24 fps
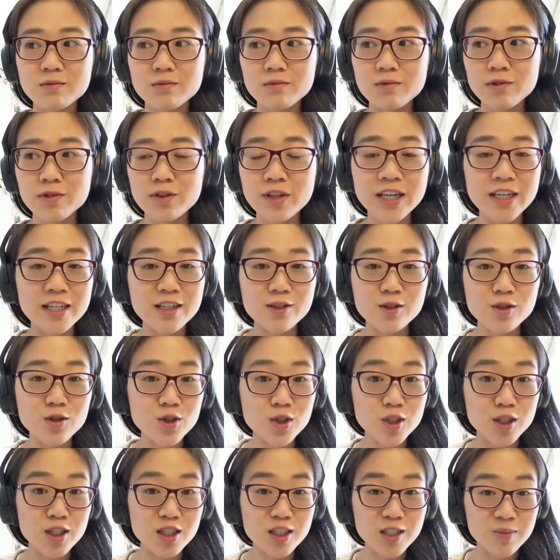things
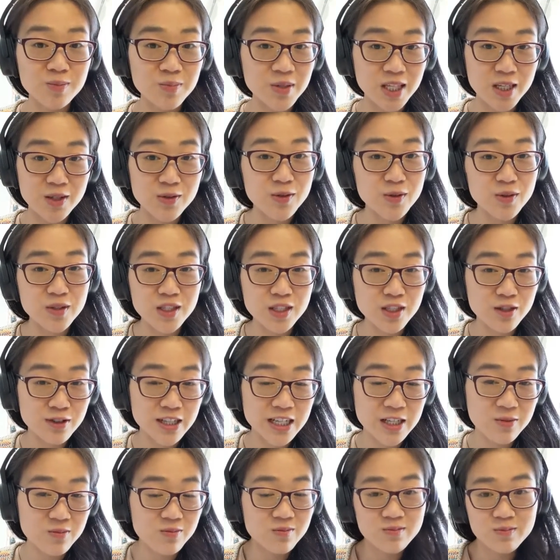just appear on
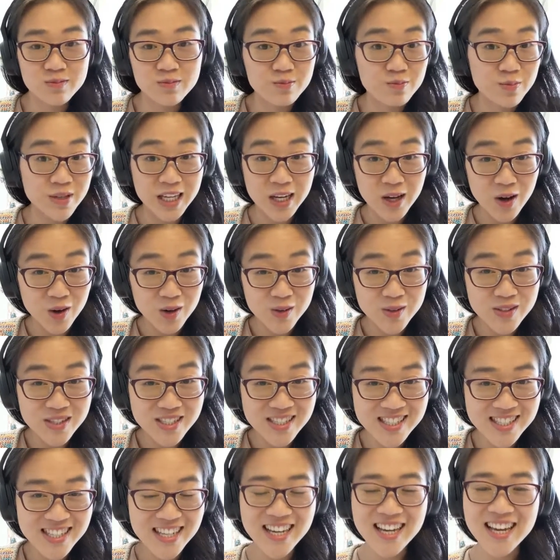screen
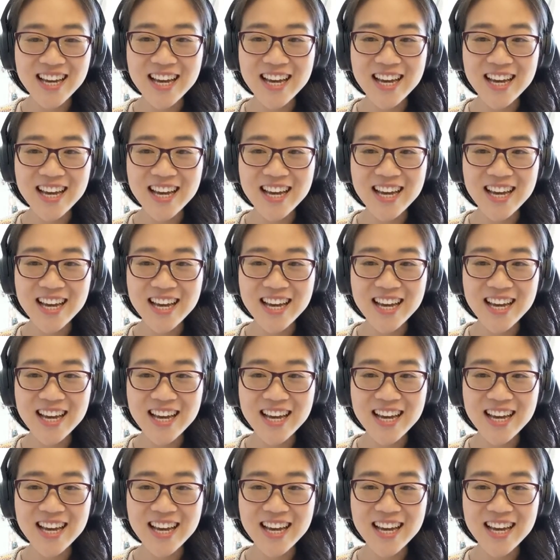because,